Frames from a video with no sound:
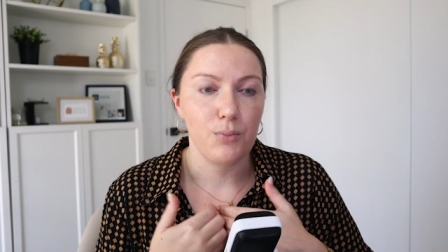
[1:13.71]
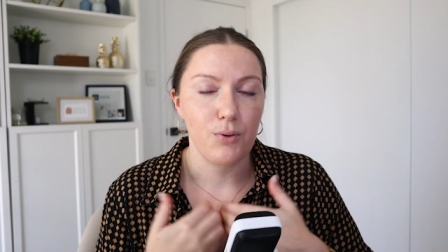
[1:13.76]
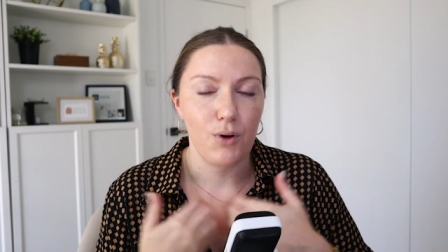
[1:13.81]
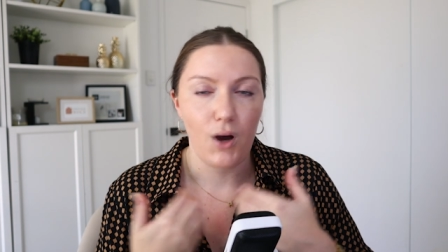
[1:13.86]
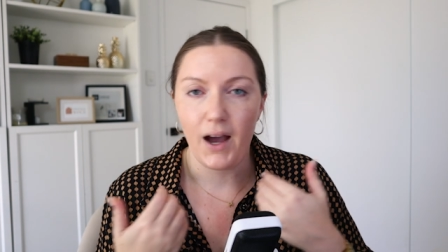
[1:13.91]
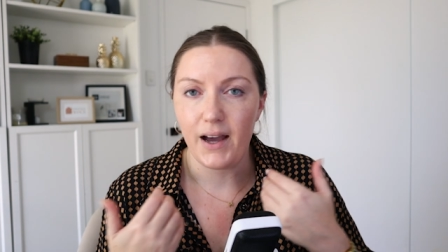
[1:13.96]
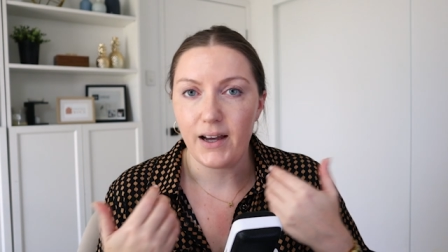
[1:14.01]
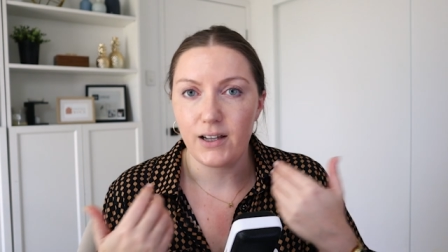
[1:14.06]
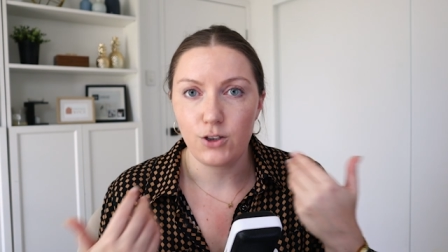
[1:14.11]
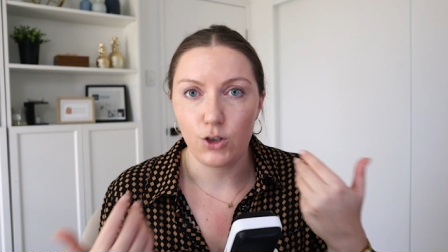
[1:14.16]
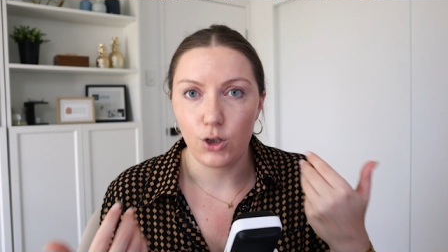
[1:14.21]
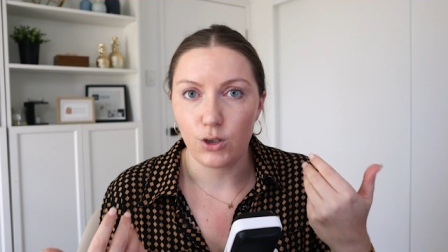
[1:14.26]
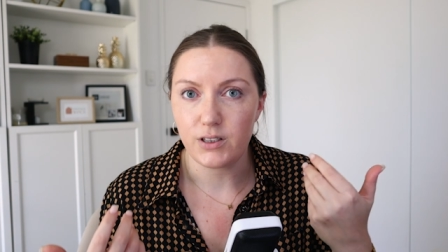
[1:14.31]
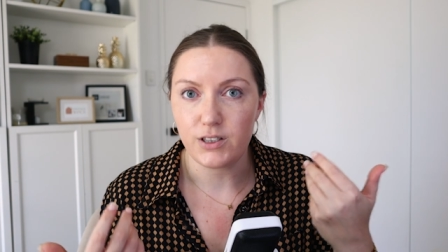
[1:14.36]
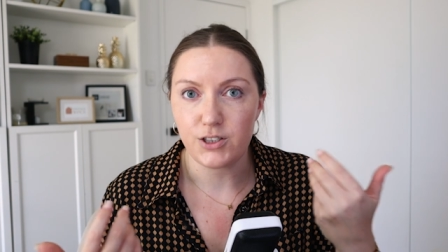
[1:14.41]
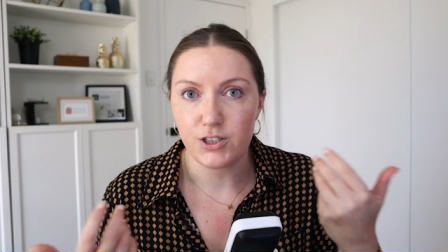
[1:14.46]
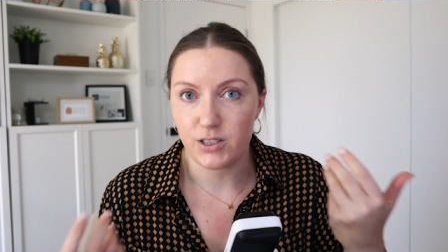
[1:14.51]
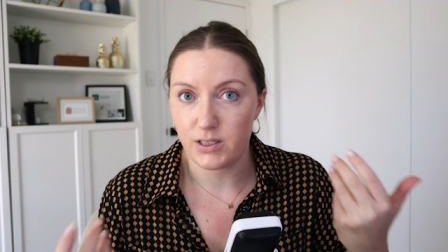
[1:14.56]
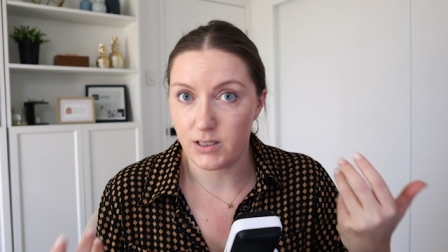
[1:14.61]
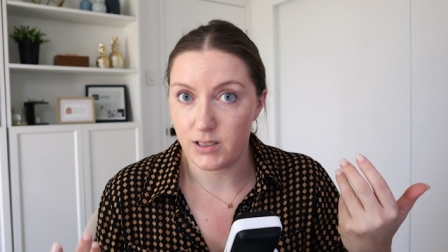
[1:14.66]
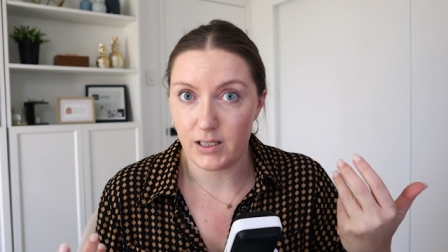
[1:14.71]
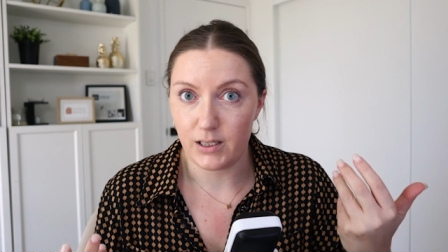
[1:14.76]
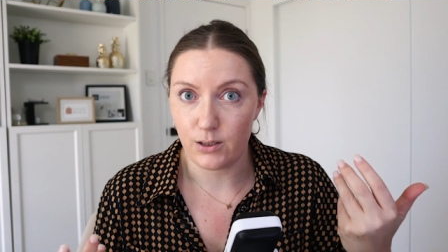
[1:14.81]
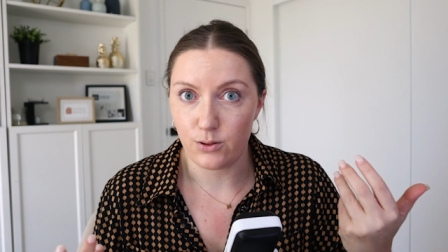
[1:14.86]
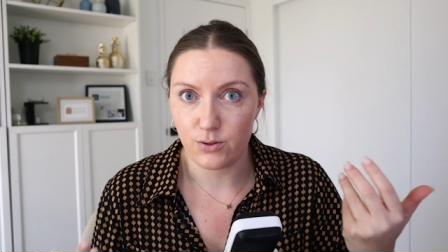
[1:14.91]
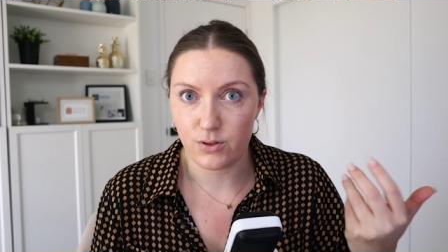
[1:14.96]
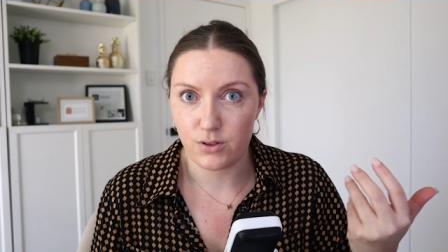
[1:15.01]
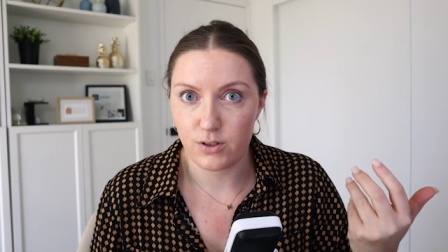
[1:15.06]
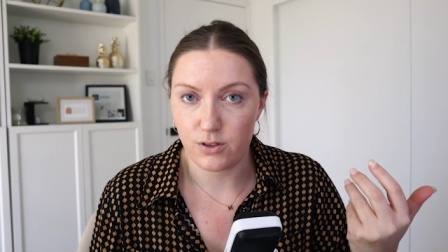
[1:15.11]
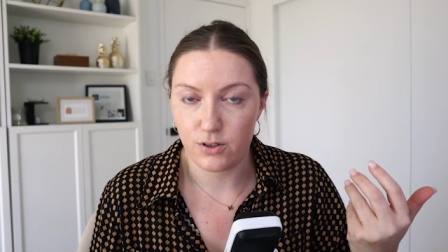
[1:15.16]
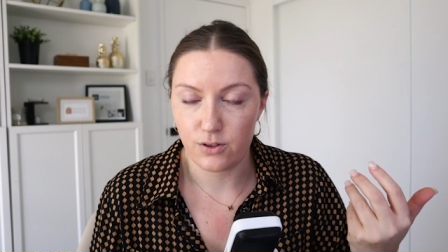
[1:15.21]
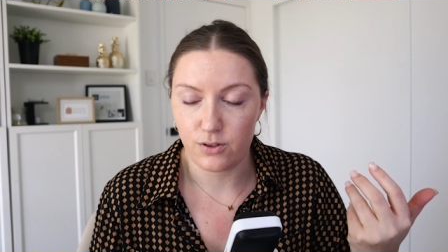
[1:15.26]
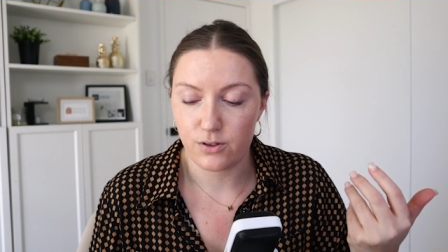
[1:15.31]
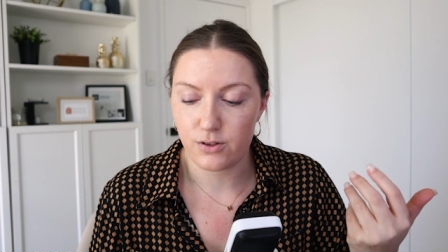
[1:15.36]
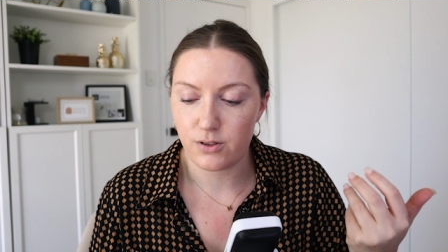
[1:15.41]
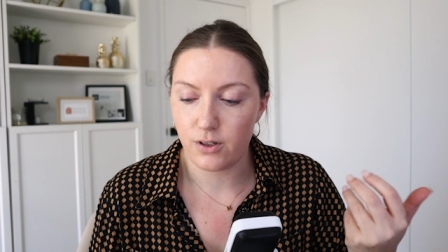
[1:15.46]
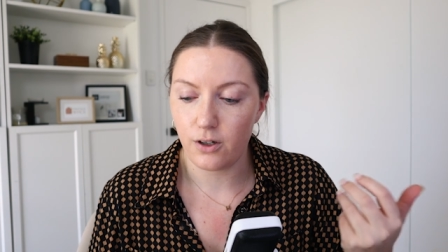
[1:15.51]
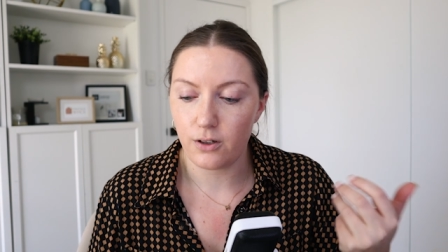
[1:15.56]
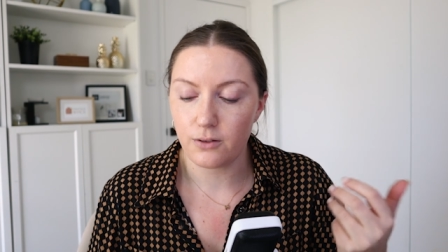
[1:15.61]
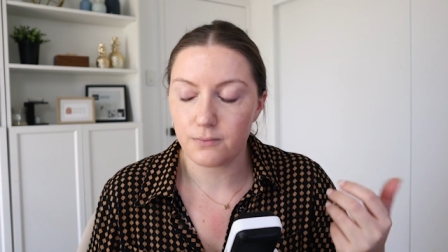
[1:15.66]
prior knowledge and skills to do
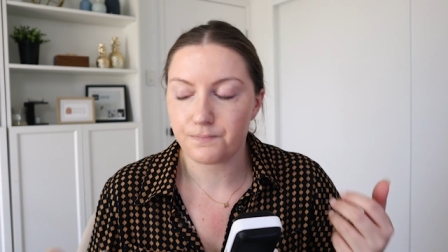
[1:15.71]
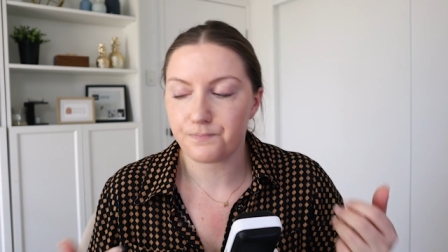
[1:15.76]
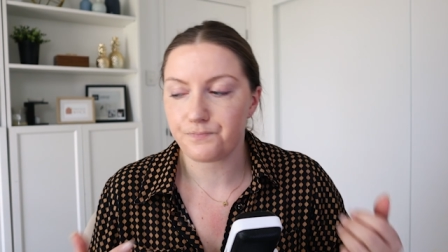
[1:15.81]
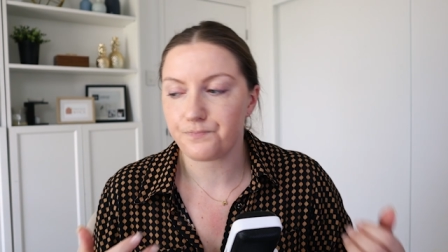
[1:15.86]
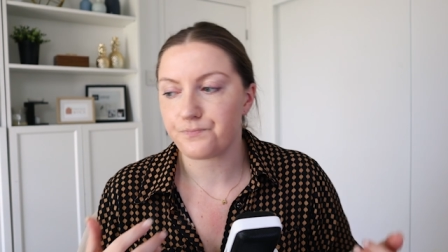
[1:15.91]
so.